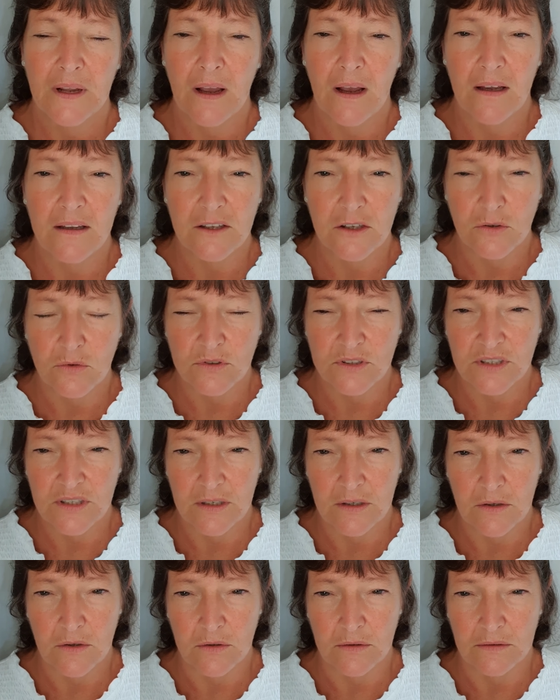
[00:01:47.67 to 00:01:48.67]
I yield to
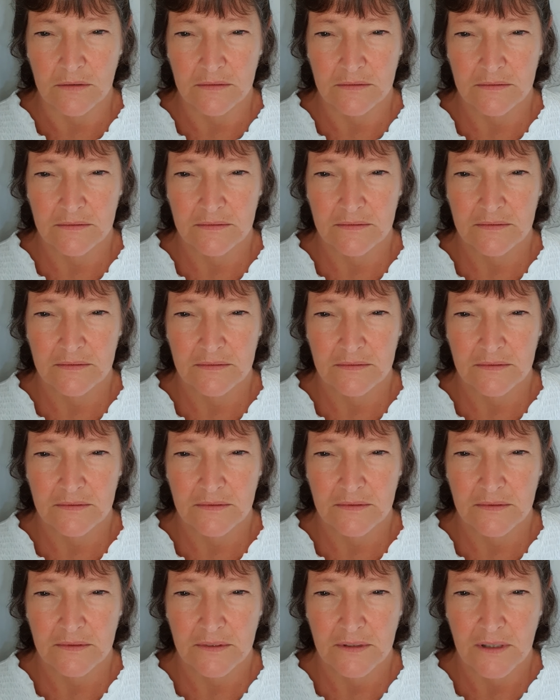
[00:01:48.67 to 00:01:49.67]
you.
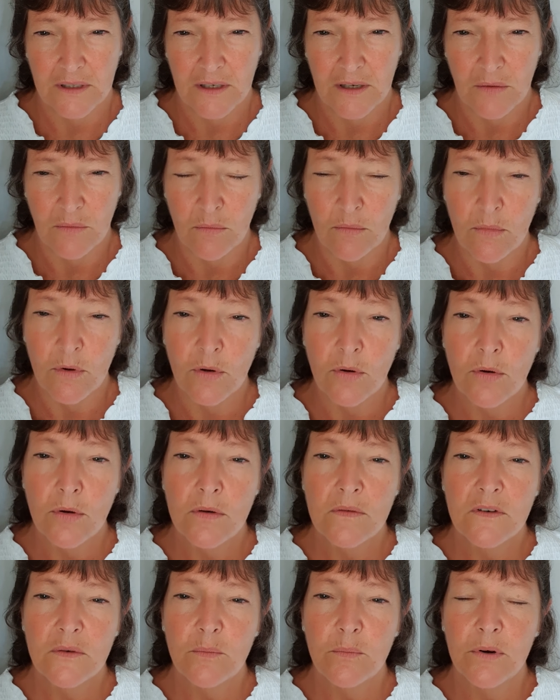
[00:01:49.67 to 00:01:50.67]

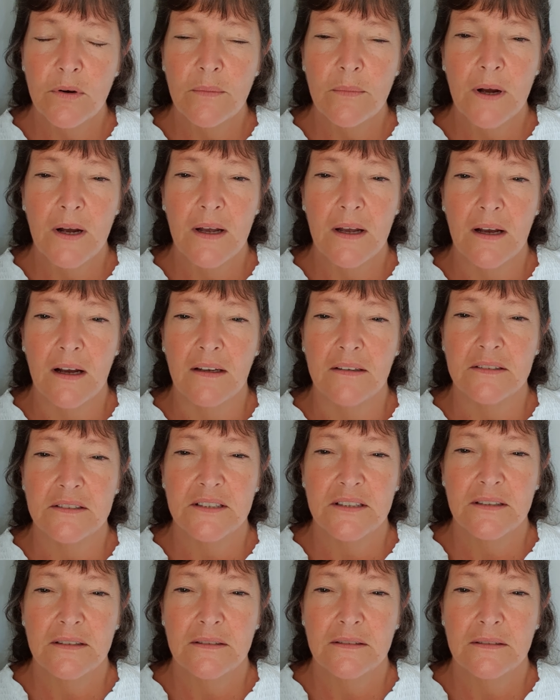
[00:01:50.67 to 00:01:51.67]
Move upon my
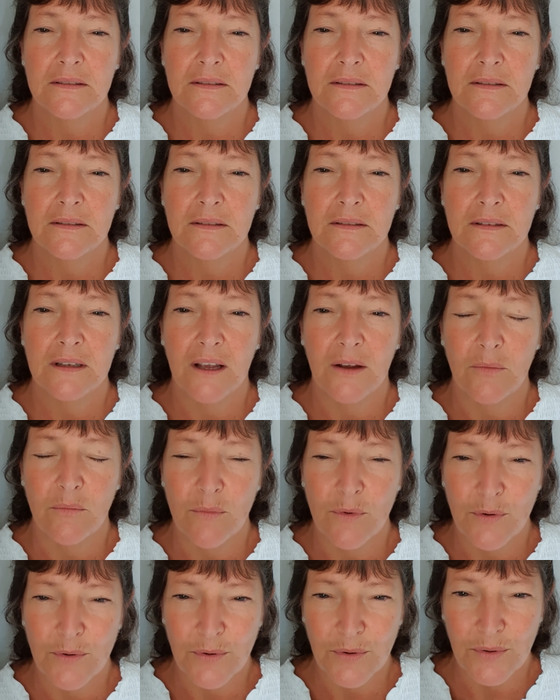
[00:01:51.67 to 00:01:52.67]
heart and
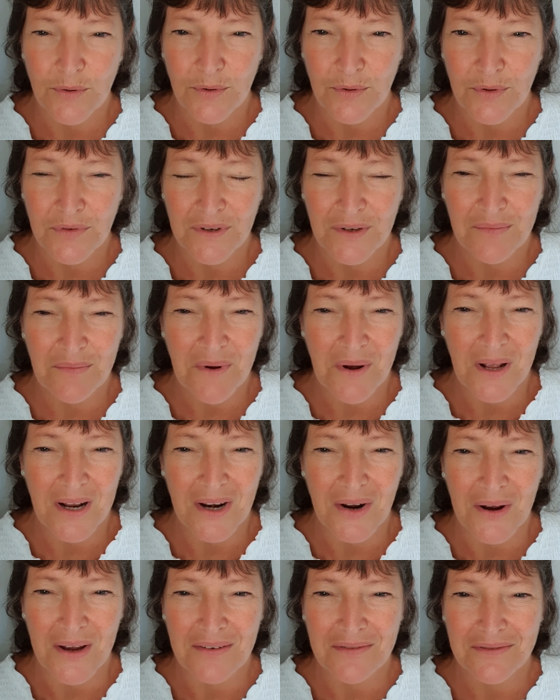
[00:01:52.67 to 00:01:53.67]
move in my
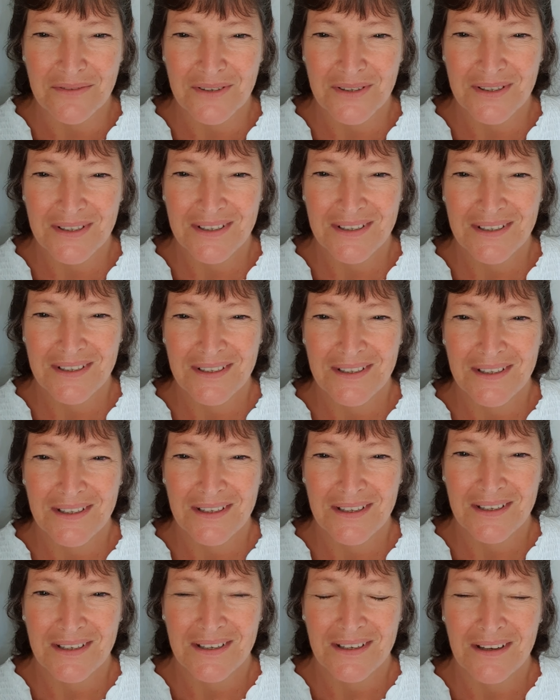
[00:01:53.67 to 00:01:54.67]
life.
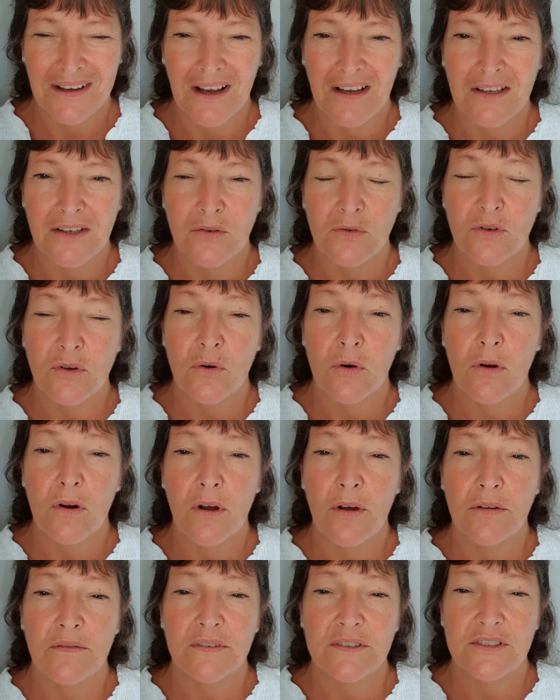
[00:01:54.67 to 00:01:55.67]
I yield all
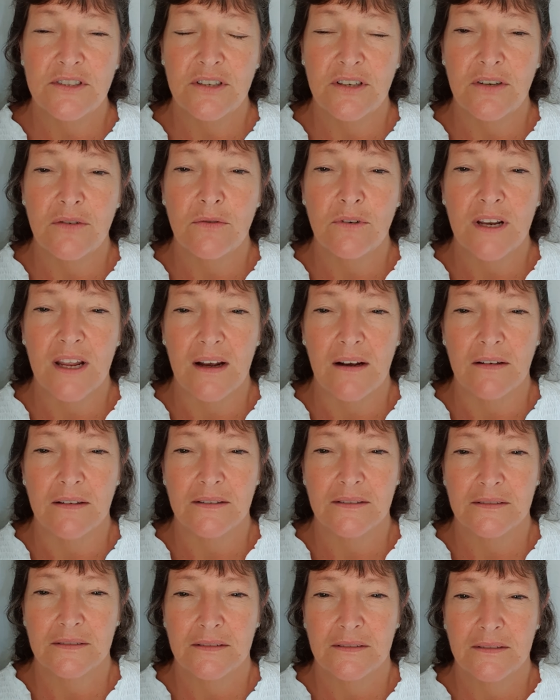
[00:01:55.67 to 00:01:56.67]
over to you now.
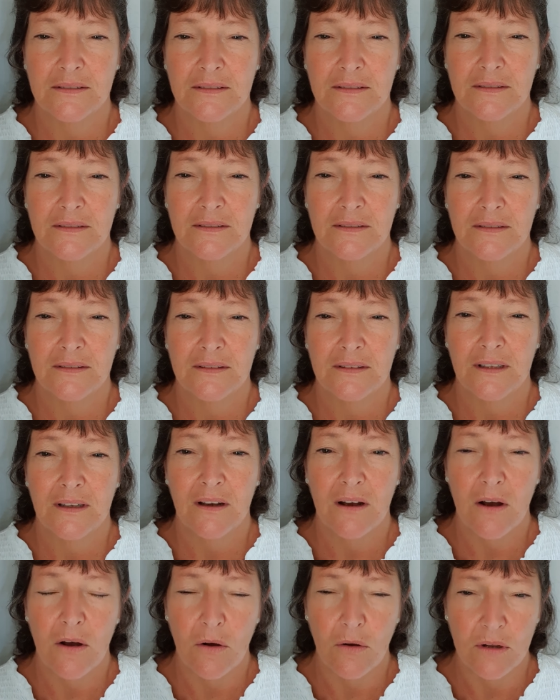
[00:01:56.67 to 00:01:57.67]

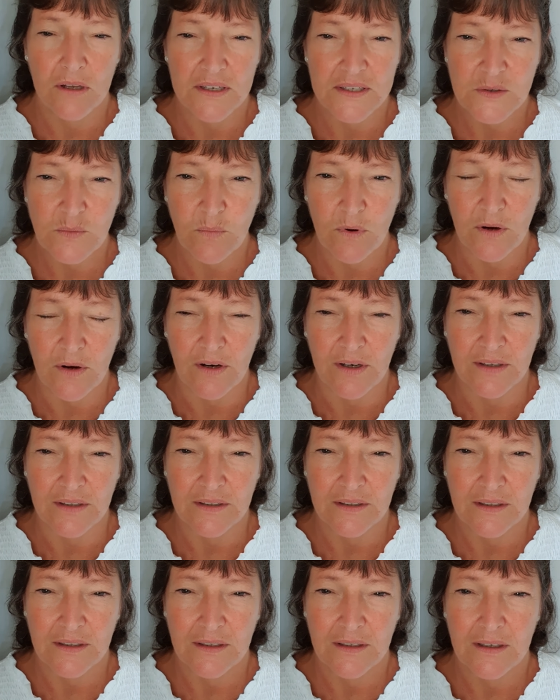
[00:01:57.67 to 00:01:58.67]
Holy Spirit,
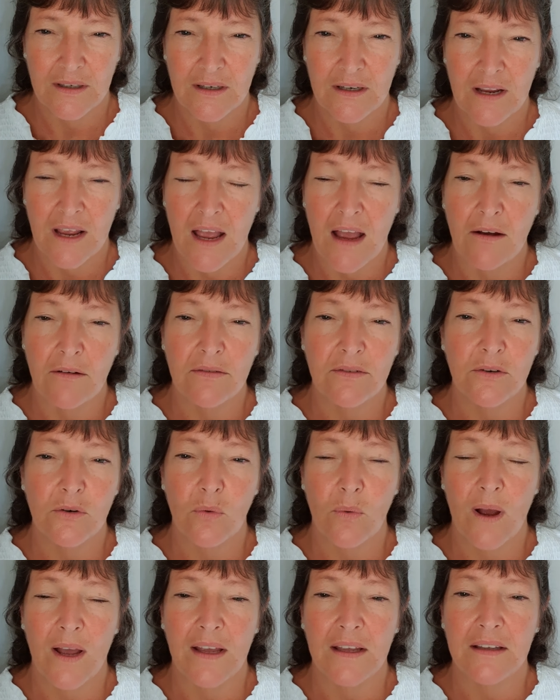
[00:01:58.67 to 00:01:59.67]
have
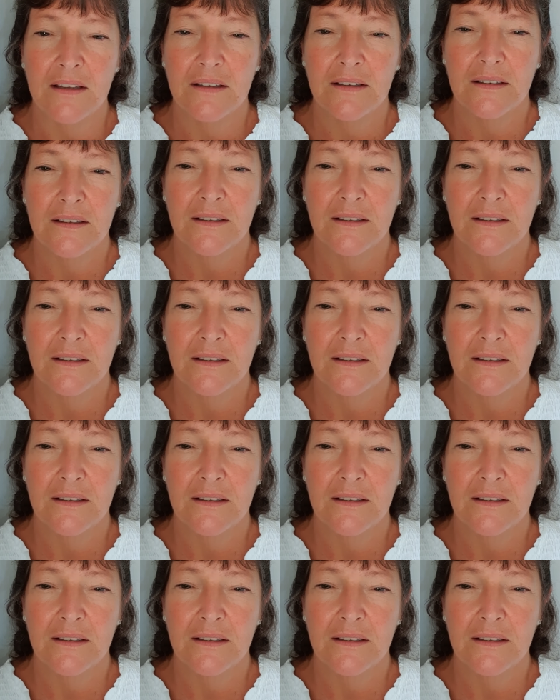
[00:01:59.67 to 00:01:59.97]
your way.